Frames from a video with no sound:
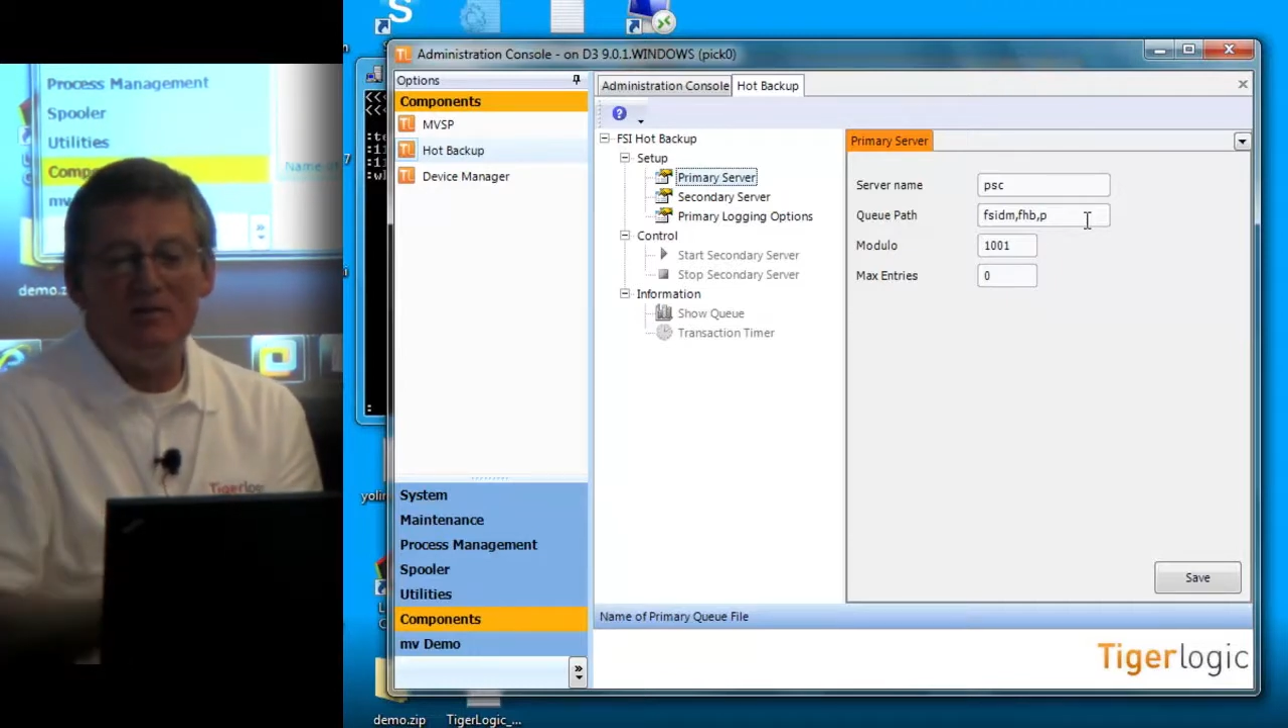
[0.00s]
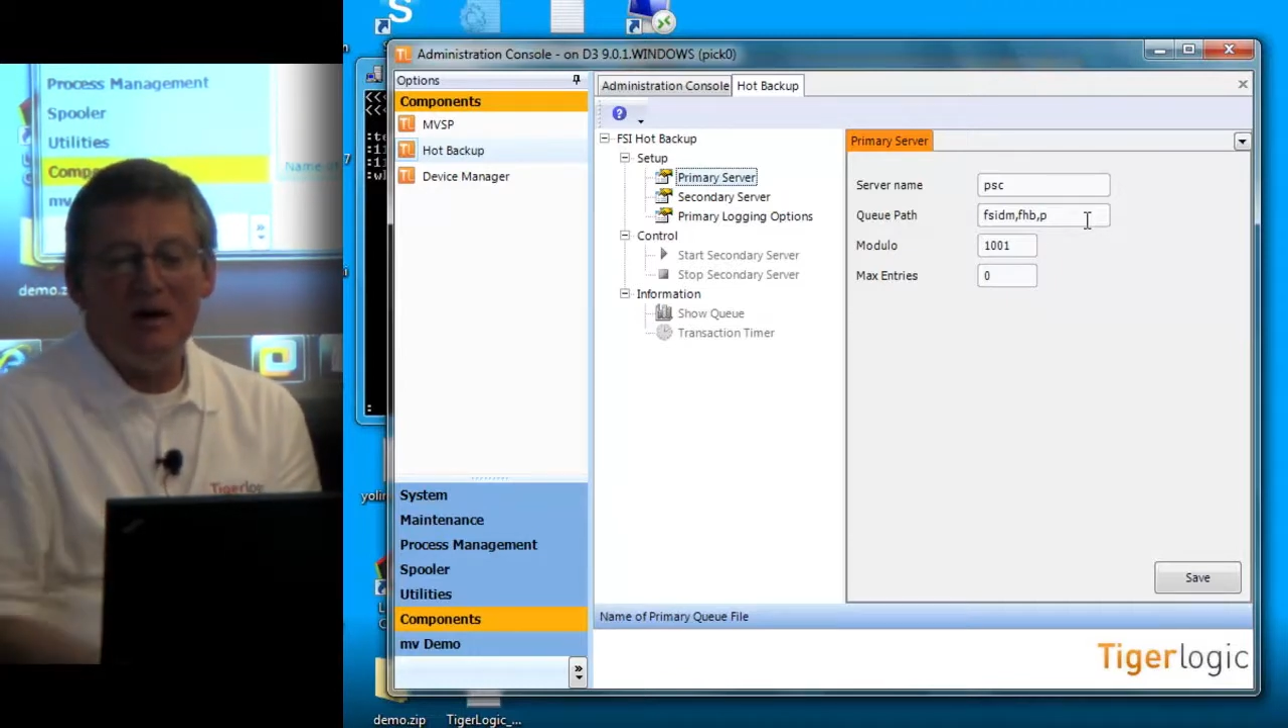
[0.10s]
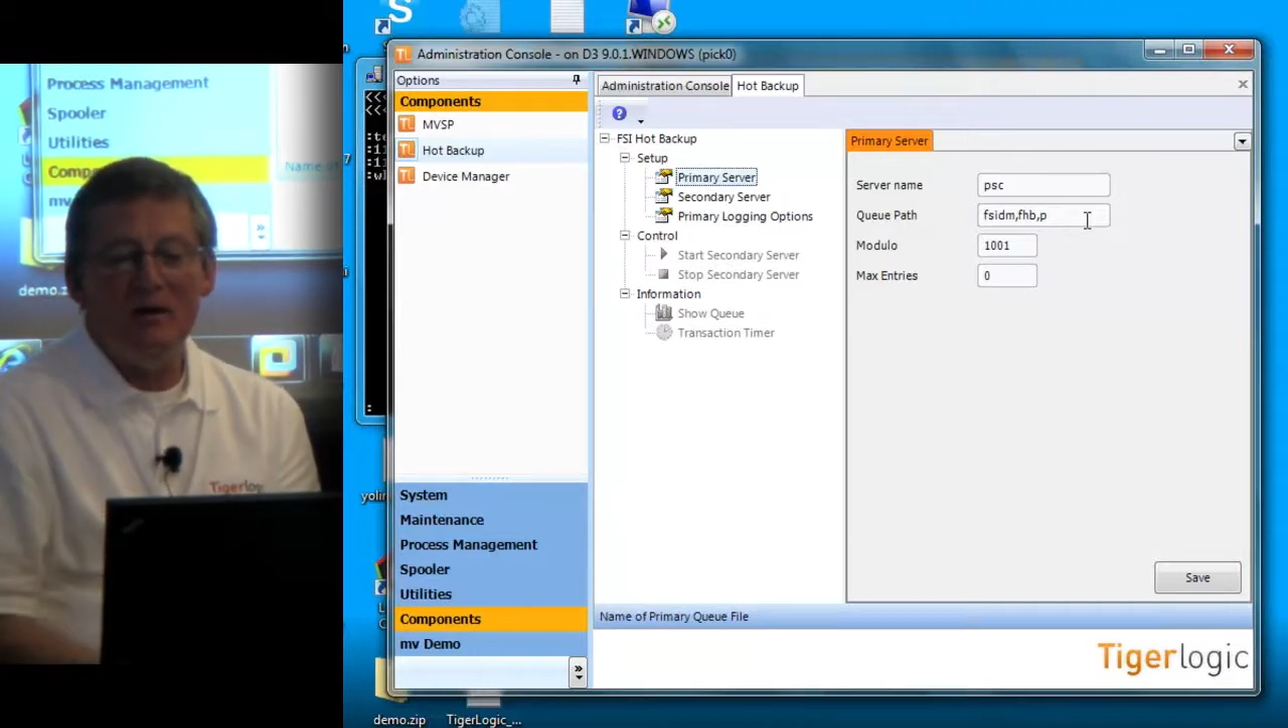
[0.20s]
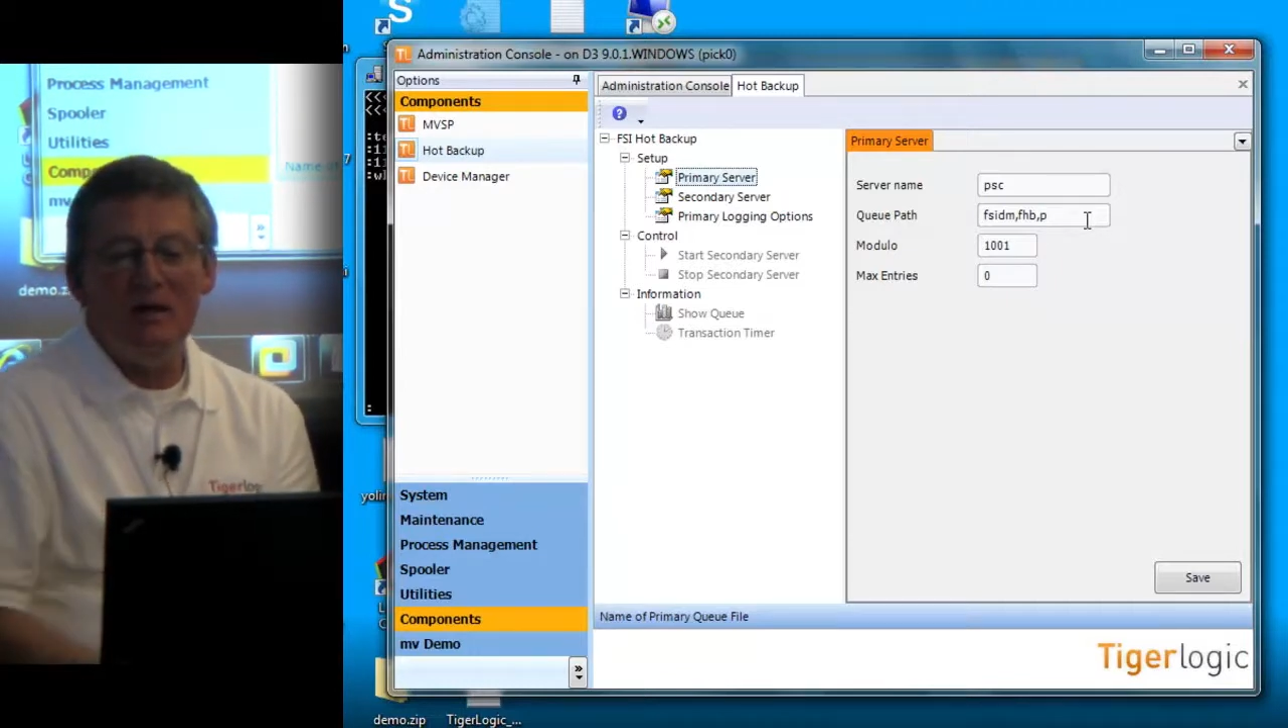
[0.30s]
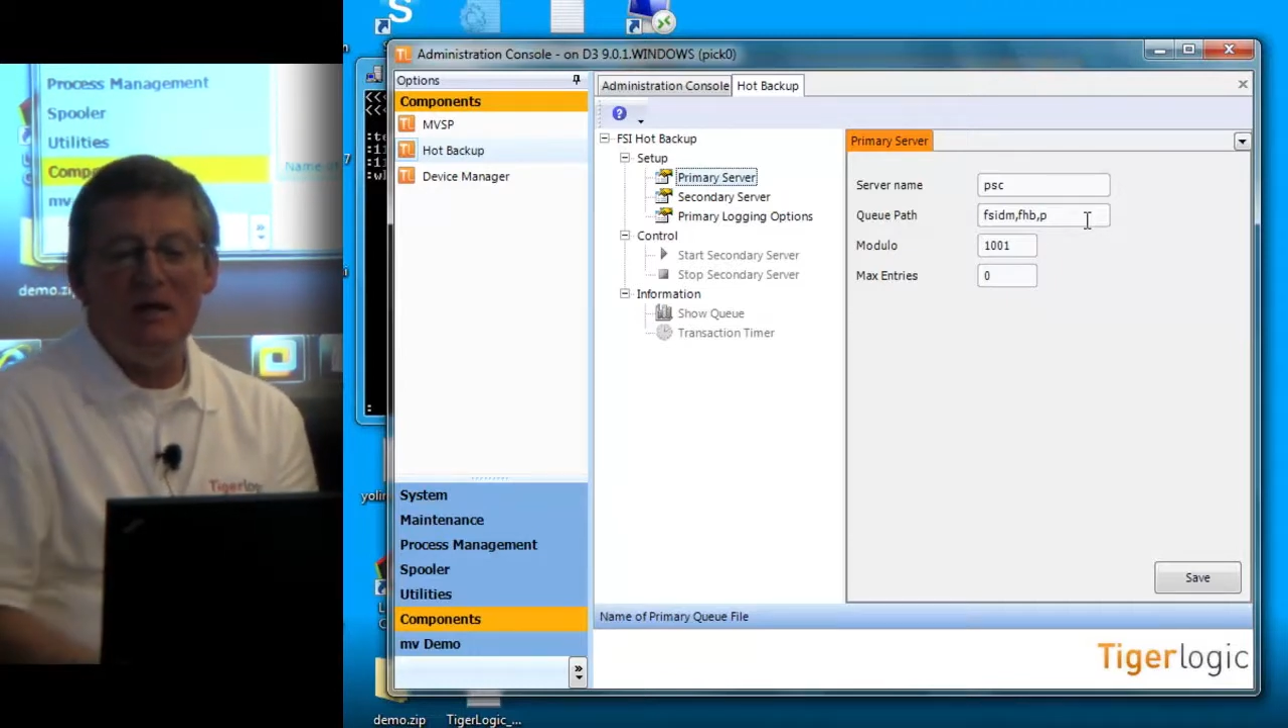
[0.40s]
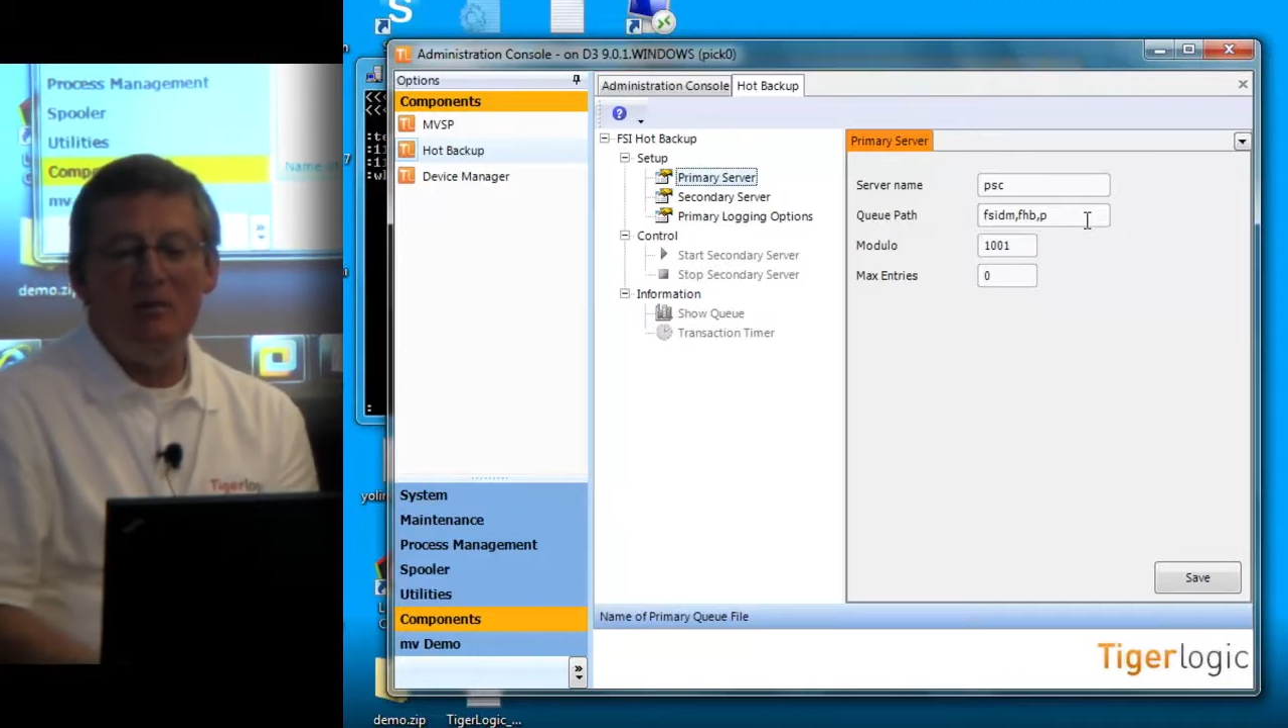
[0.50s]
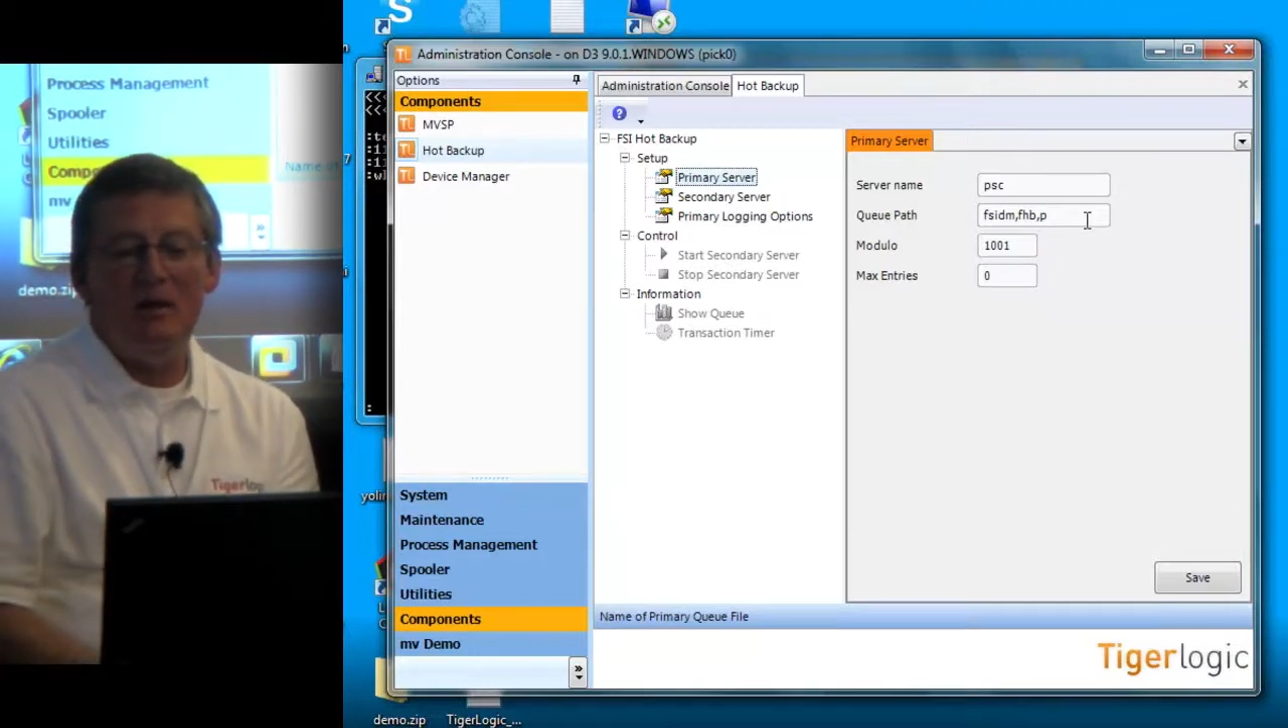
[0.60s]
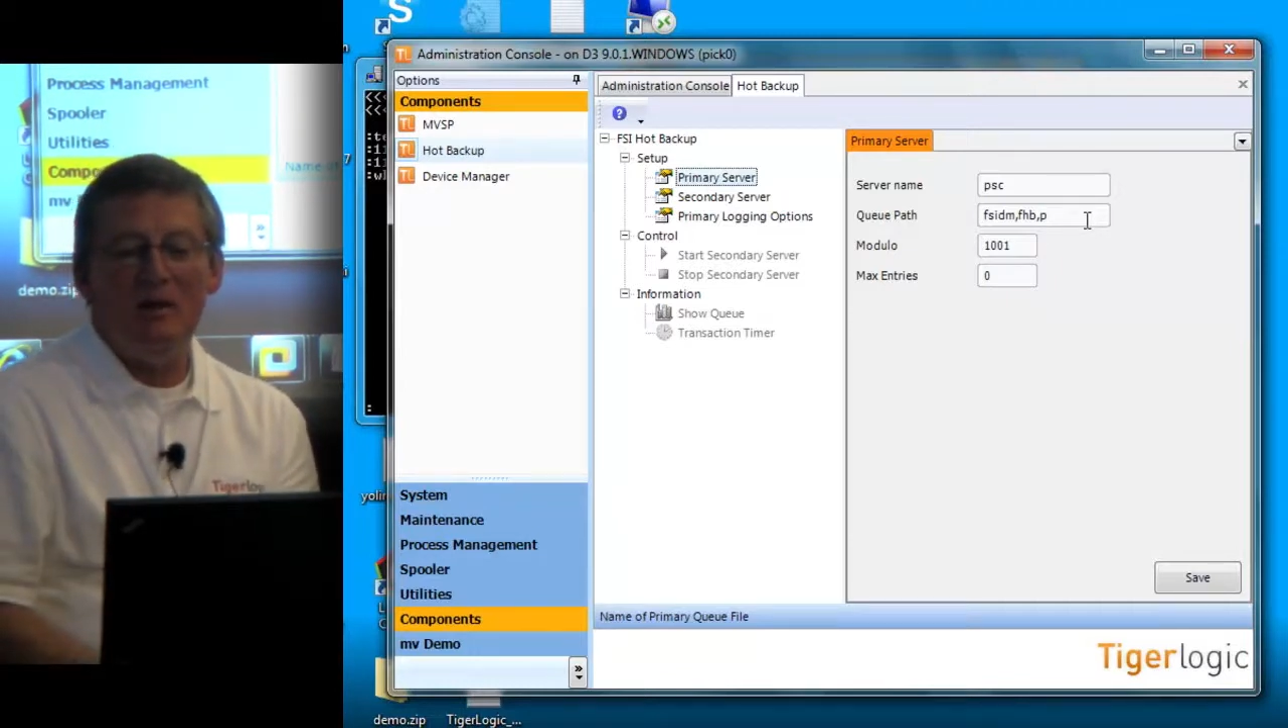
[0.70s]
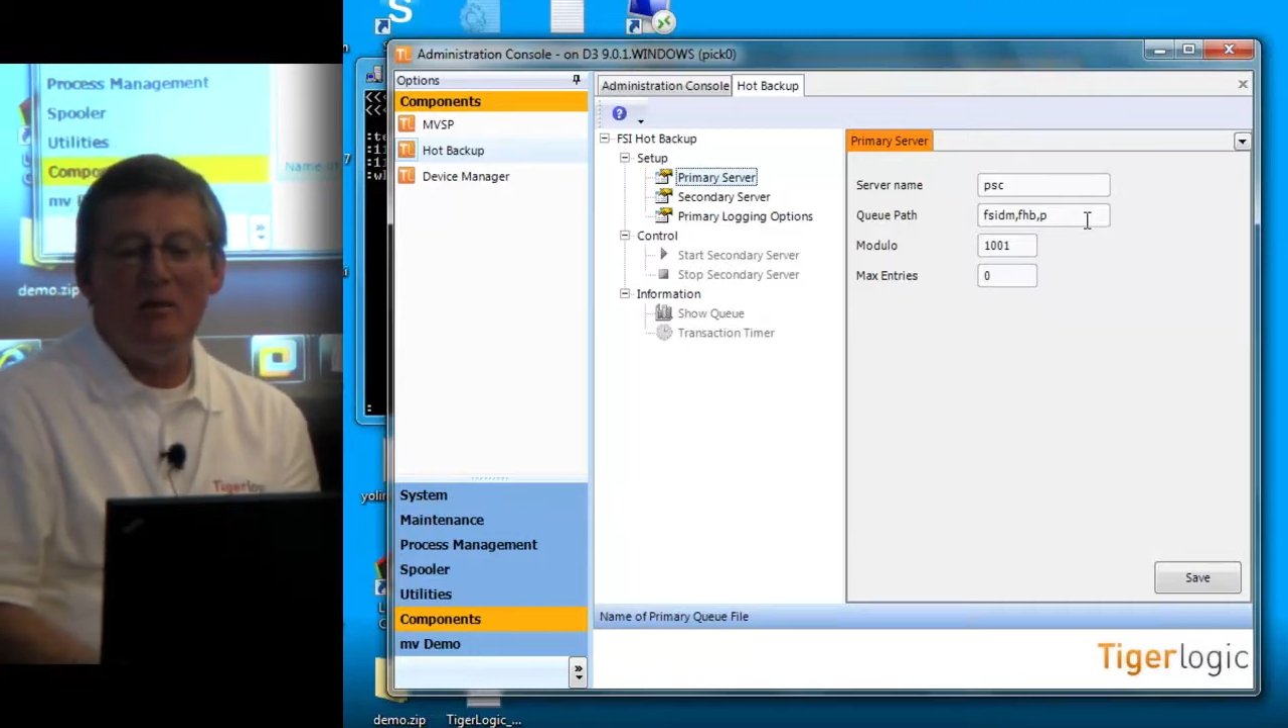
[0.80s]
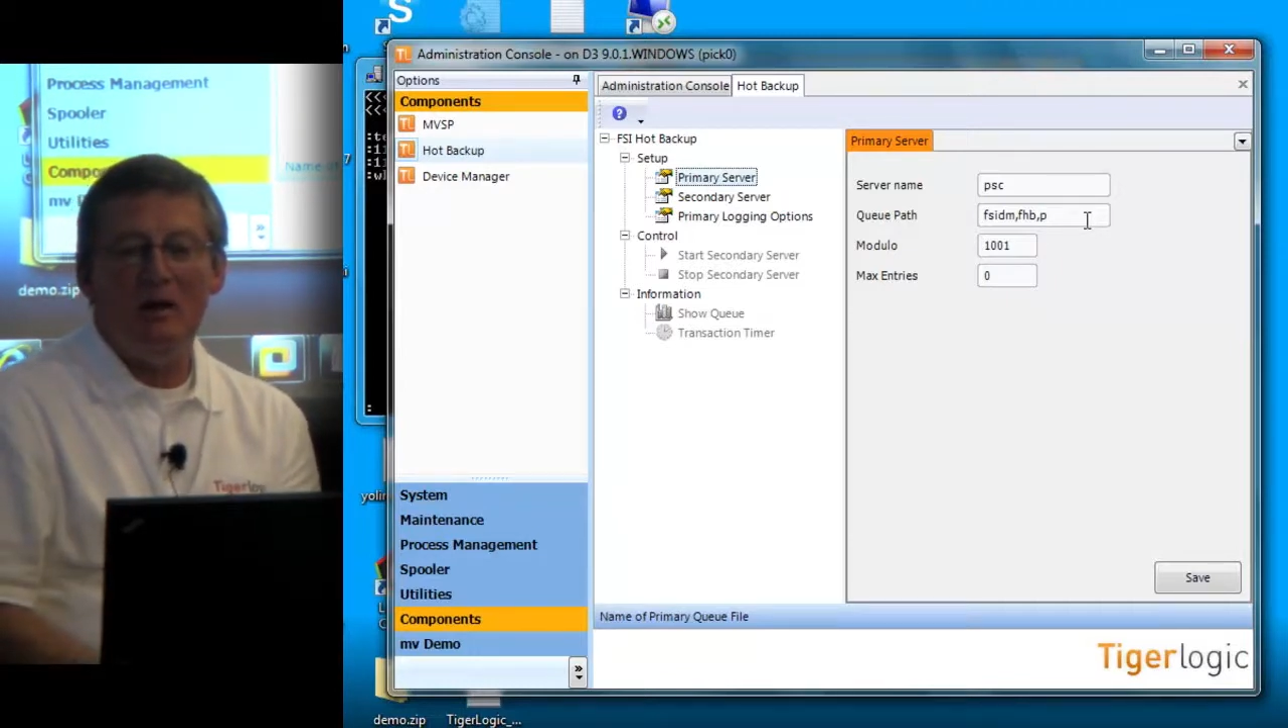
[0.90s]
file name,
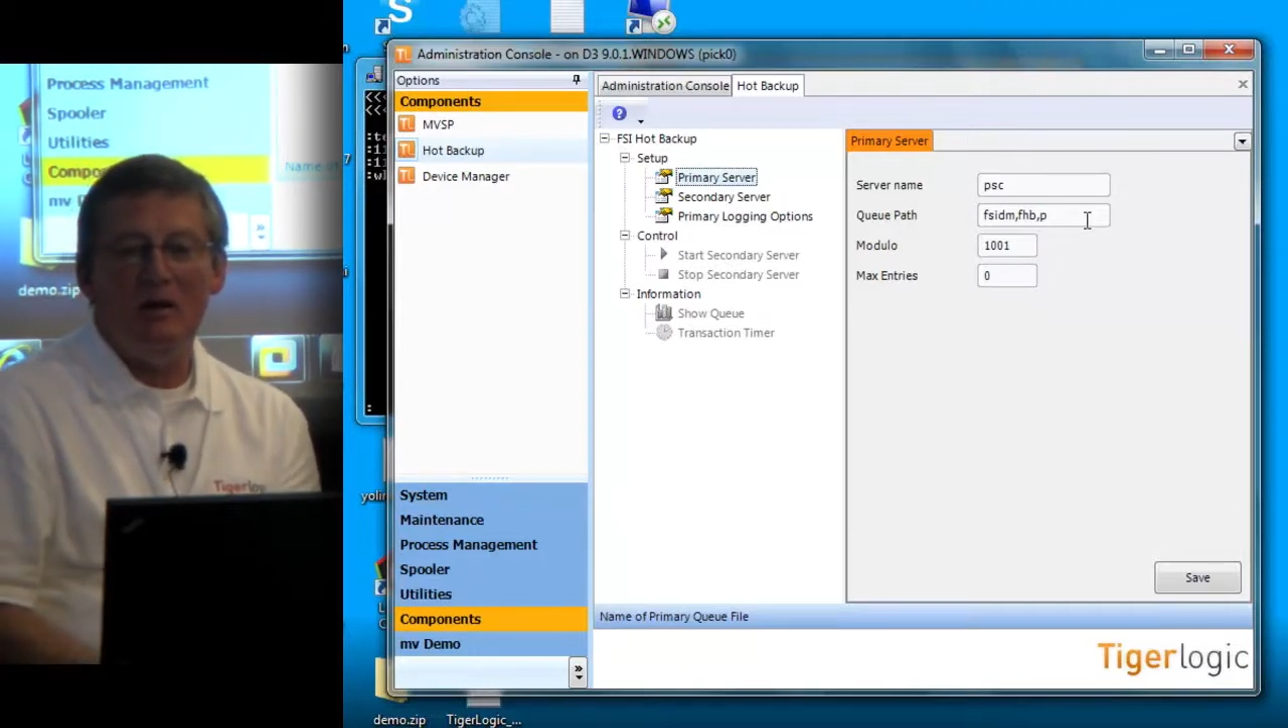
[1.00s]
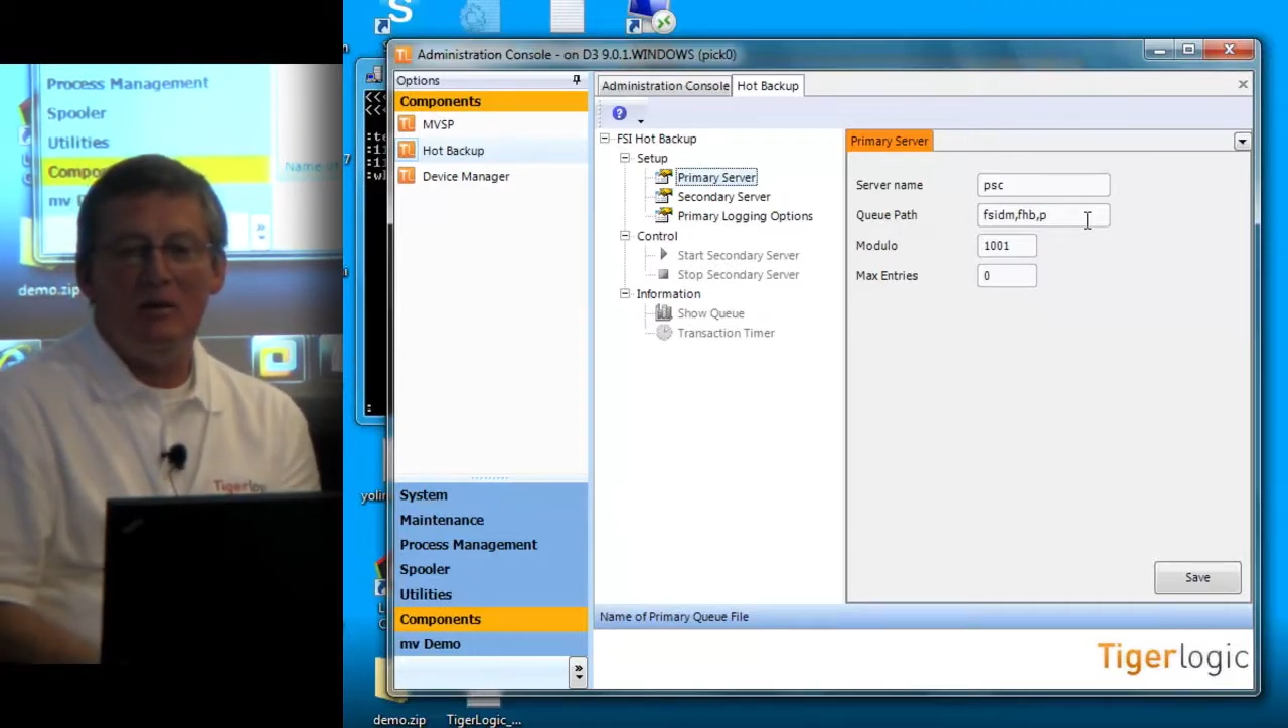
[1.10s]
and